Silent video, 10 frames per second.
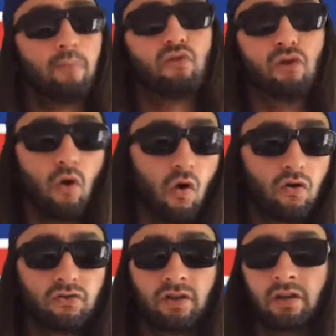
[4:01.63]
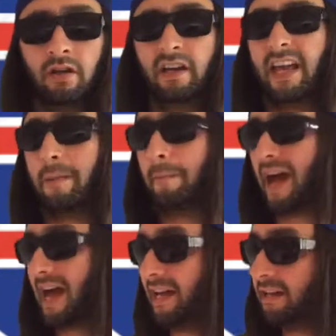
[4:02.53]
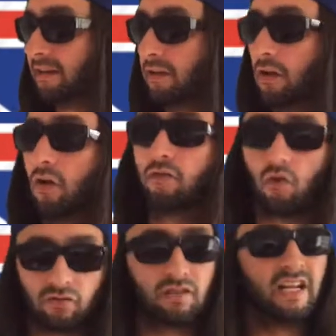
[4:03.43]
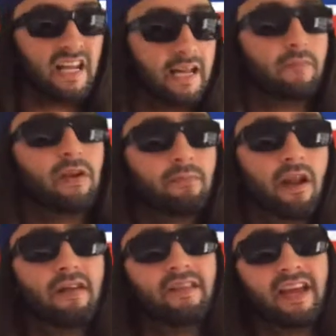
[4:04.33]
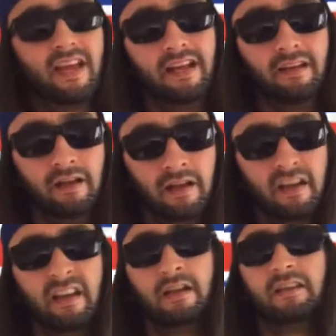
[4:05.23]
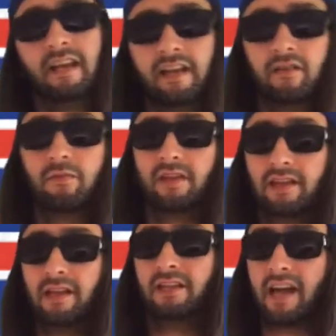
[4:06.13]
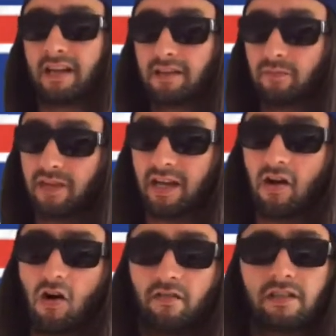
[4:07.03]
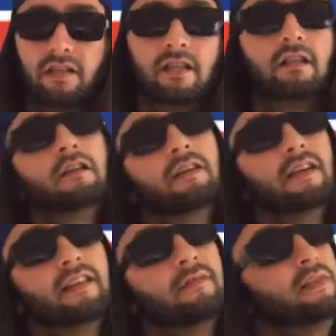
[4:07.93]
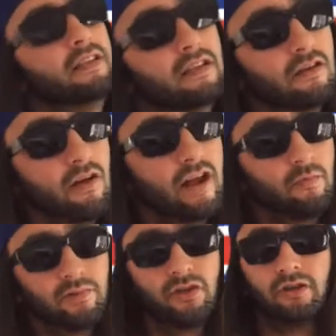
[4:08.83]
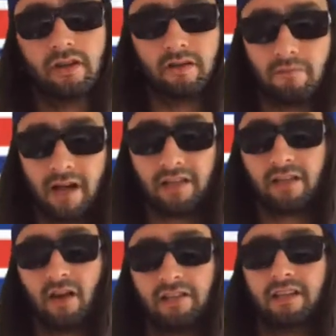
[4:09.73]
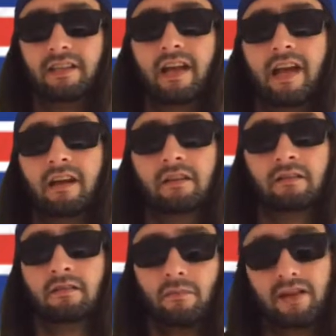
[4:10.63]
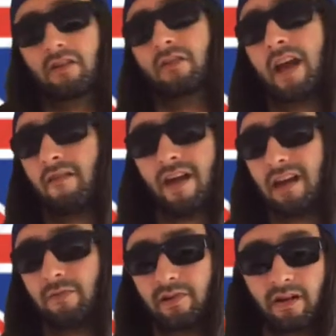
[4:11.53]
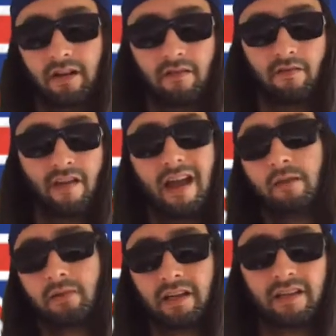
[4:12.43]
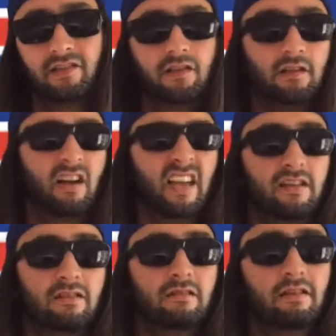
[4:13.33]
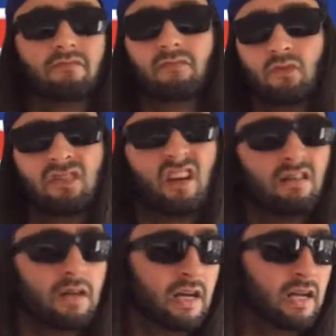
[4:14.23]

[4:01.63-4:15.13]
prolonged campaign of constantly hitting people over the head, telling them that their data is being harvested and that they're missing a great opportunity to monetize their data, depending on how valuable it is, I guess, and also